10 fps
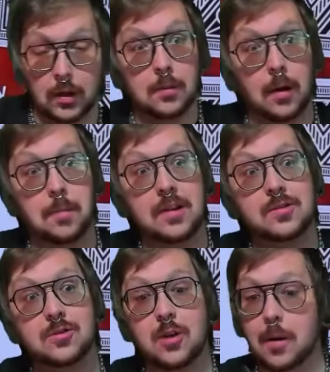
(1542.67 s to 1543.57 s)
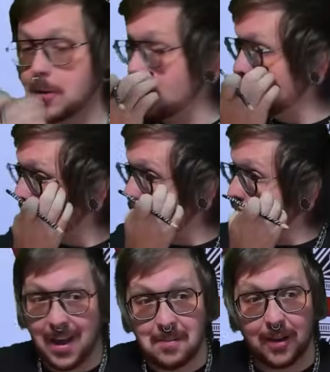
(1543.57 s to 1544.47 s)
My pencil sharpener
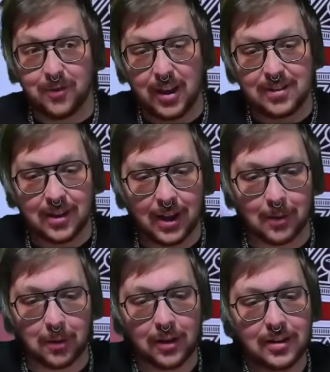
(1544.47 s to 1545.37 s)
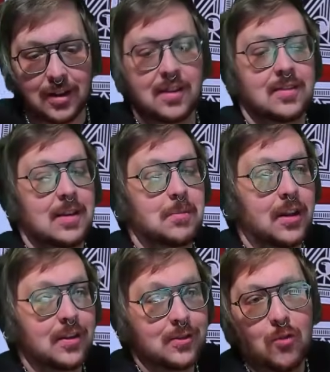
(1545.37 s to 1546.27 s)
and my face light are plugged into the same
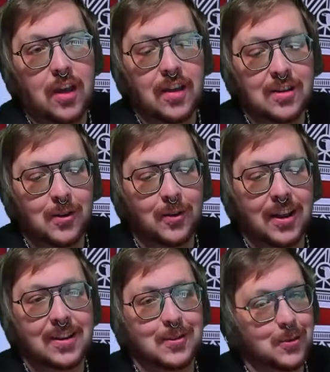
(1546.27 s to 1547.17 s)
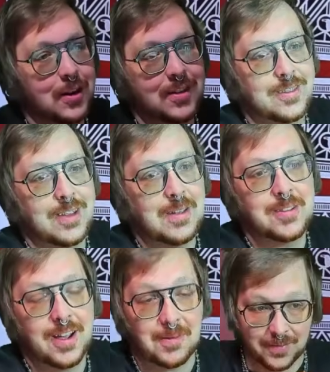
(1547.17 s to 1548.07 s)
place, and they don't like to run at the same
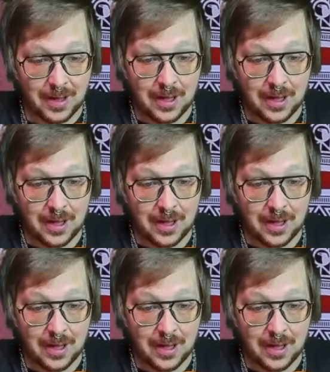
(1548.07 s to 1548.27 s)
time.